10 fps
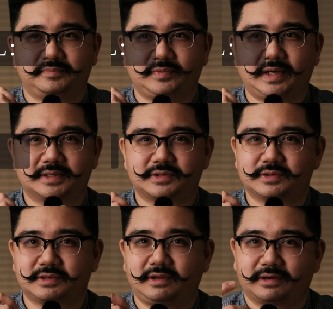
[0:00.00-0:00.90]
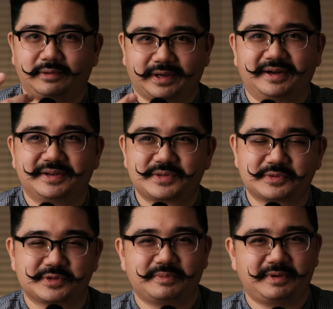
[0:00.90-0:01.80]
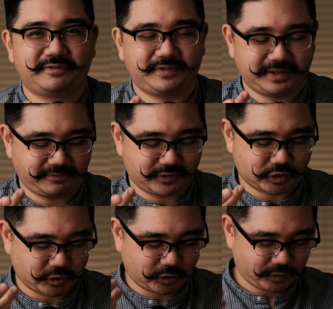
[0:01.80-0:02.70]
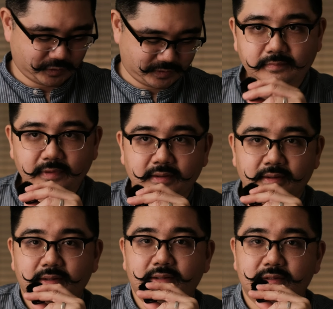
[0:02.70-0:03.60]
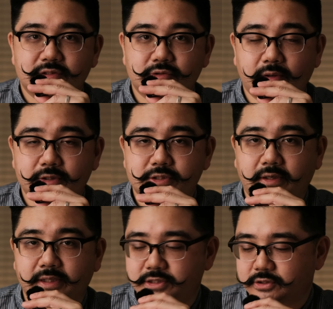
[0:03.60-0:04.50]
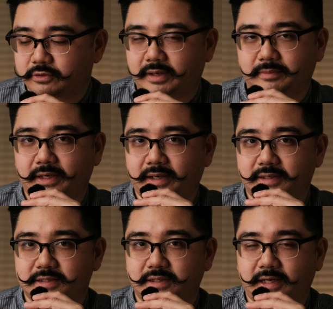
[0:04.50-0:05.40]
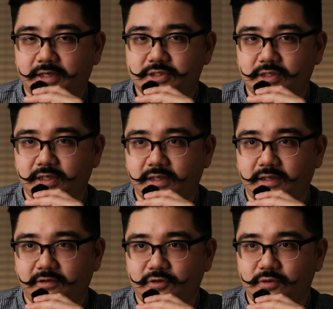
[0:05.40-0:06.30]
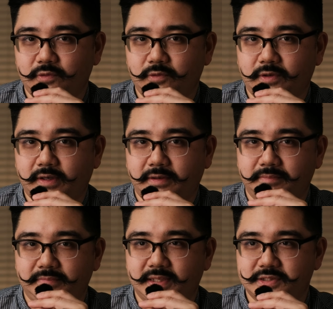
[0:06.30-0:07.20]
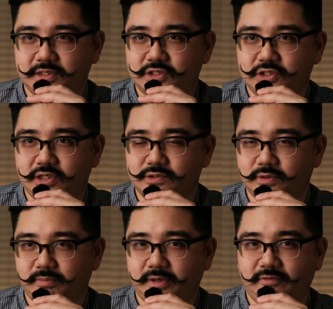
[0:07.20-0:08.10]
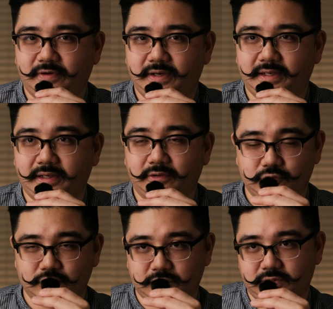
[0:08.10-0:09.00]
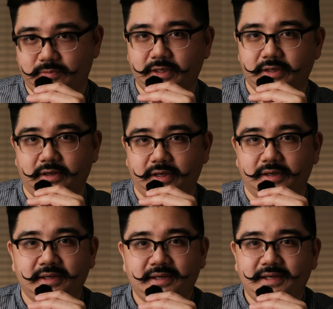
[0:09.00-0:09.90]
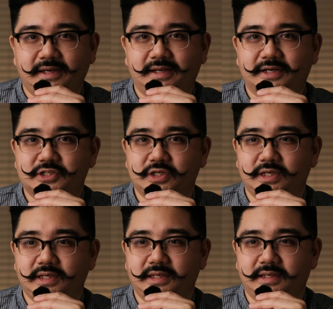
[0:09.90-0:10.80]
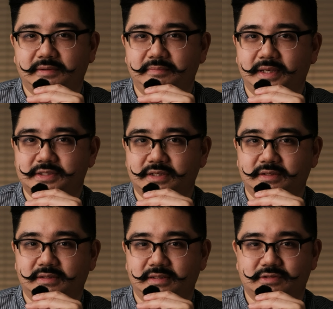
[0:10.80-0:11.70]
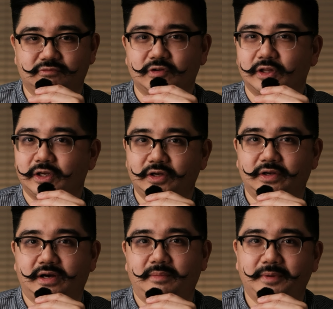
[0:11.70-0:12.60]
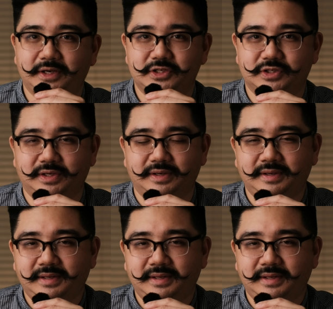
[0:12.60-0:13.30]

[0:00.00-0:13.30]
Yeah, so there's a lot going on in terms of the mouthfeel for sure. So I saw on Instagram that actually if you mix this cheese with a bit of honey or drizzle some honey on it, it actually makes it this really good combination.